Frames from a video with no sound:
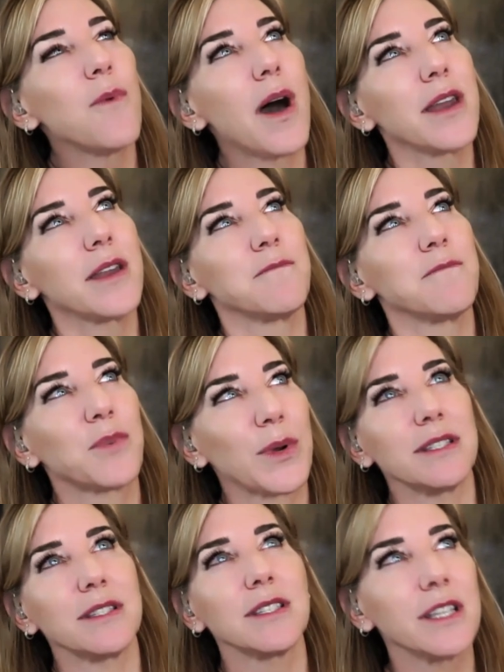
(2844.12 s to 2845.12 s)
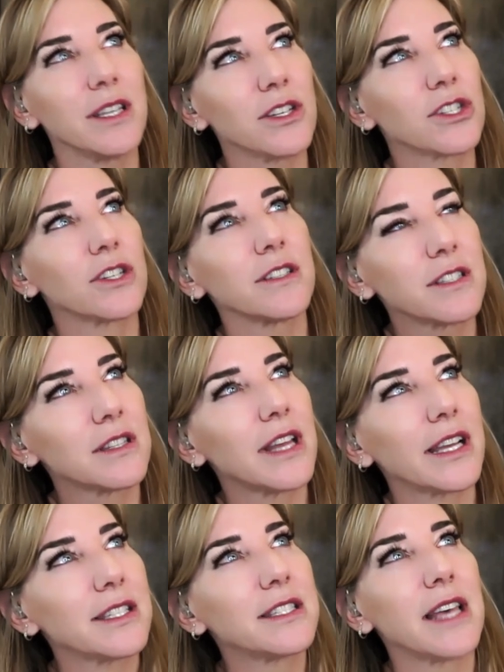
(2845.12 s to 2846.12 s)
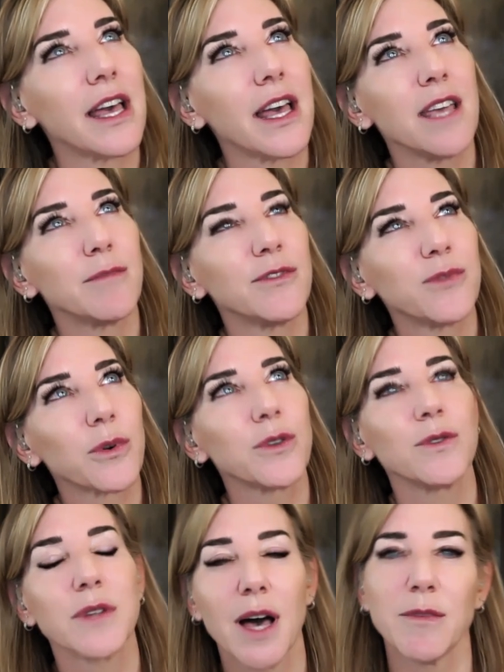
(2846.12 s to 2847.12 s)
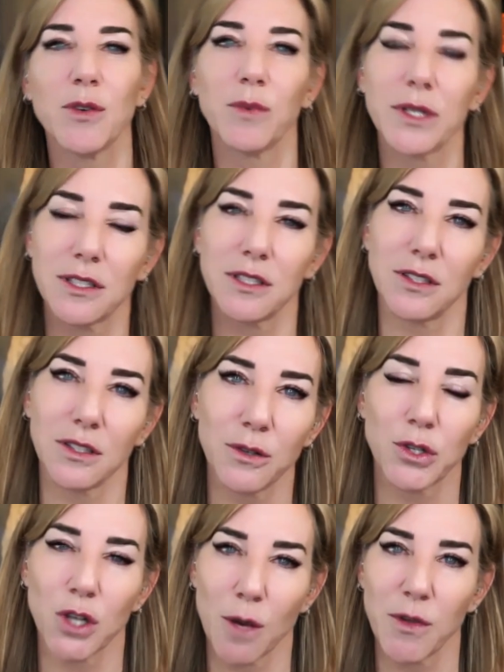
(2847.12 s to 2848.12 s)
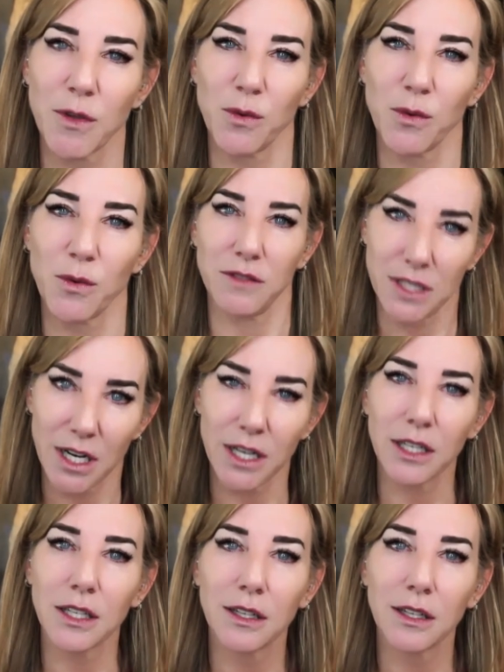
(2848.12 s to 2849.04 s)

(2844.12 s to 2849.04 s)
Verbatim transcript: want to print t-shirts that say, before you tell me what to do, show me what you've done.